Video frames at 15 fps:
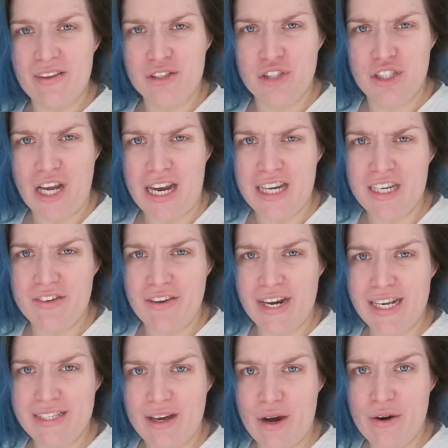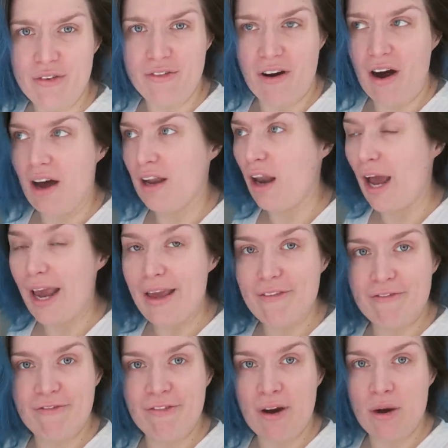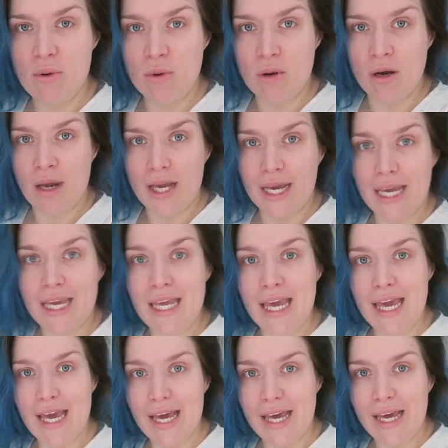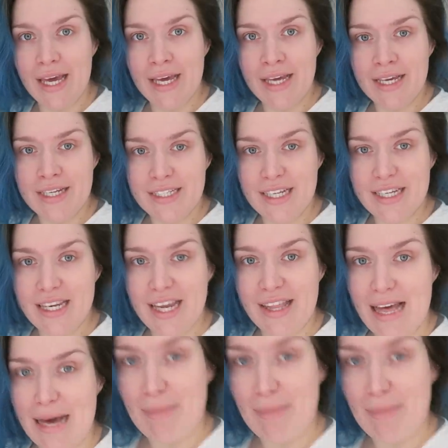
that January is over, like it felt like a year, didn't it,